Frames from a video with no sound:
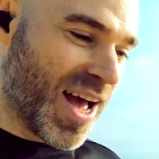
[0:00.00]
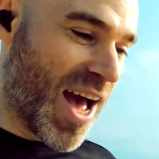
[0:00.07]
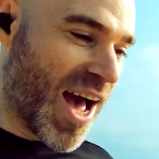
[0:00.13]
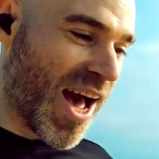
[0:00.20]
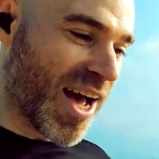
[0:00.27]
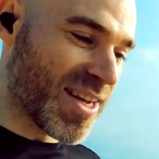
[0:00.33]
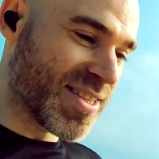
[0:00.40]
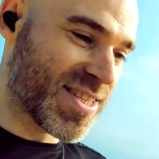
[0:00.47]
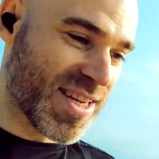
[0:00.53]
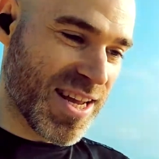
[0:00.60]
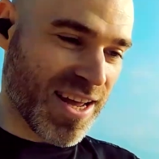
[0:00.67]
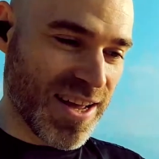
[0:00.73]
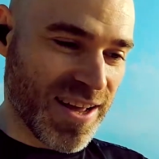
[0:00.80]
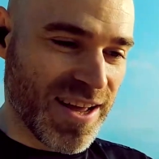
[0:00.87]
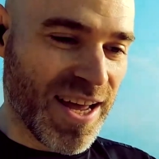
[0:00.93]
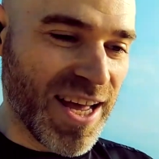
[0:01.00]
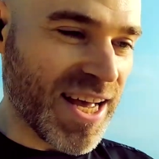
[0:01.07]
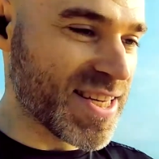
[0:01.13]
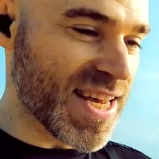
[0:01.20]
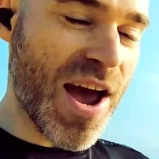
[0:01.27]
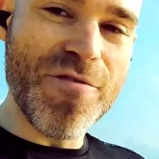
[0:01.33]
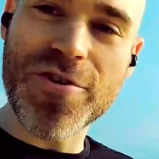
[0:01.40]
and
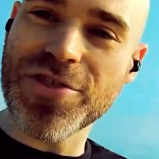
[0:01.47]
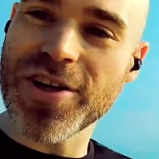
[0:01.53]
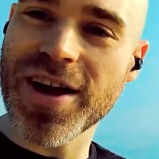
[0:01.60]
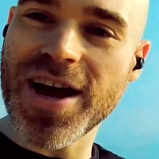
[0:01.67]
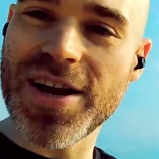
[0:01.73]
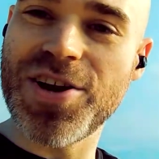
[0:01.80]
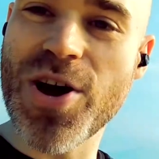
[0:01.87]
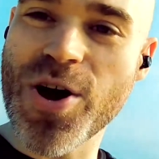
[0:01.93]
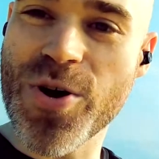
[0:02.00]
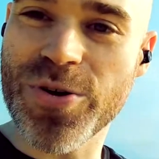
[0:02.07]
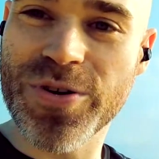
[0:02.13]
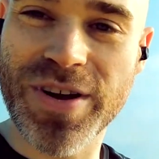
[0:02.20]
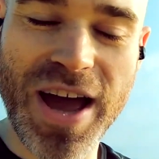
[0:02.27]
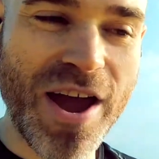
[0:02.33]
it's everything I know